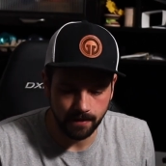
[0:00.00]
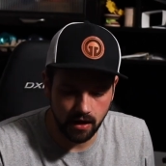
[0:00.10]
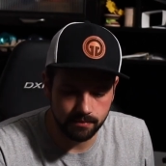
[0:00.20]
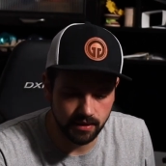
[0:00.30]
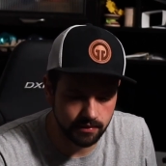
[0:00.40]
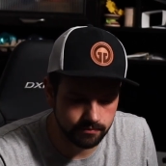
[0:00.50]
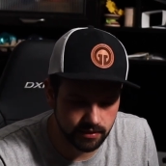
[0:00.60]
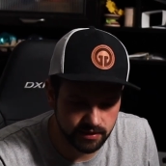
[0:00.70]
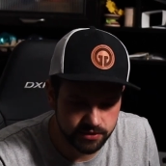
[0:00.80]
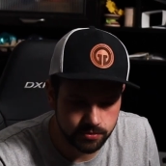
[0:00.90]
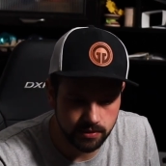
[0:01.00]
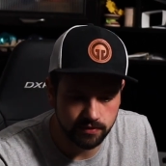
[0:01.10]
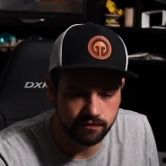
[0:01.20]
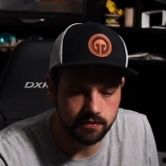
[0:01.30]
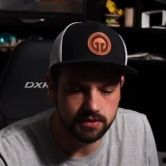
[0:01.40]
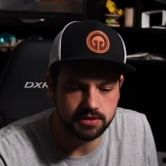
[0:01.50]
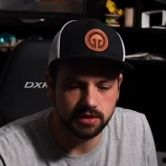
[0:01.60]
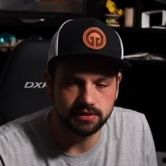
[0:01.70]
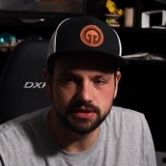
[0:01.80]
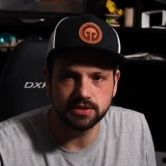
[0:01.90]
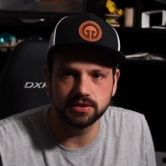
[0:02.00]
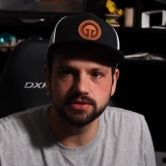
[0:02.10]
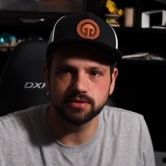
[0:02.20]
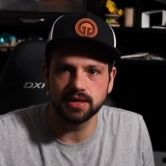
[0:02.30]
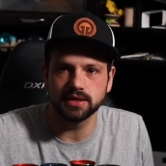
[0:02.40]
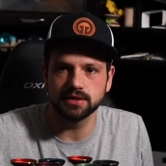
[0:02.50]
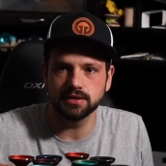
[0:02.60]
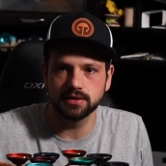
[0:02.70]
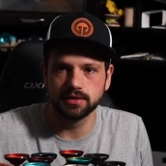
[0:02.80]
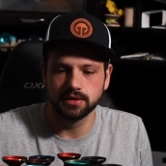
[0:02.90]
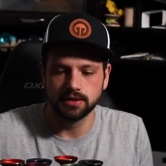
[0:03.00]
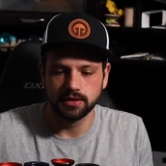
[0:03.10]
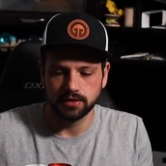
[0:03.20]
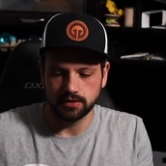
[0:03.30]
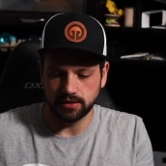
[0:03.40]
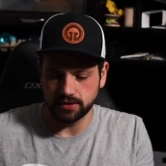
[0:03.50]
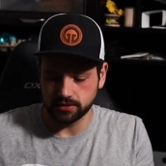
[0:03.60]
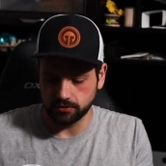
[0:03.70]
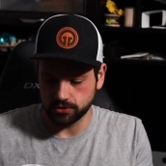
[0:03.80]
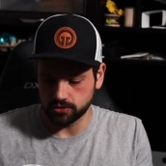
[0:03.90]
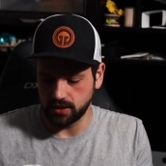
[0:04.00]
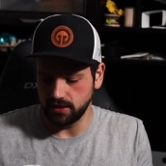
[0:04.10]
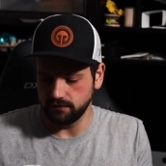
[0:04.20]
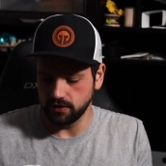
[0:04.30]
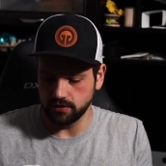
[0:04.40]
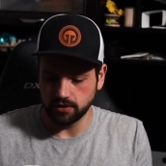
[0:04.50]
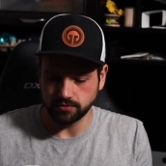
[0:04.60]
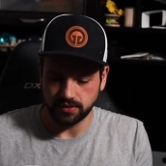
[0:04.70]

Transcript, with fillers: Uh, but really, this week we focused on these goods right here nice little tray of yo-yos.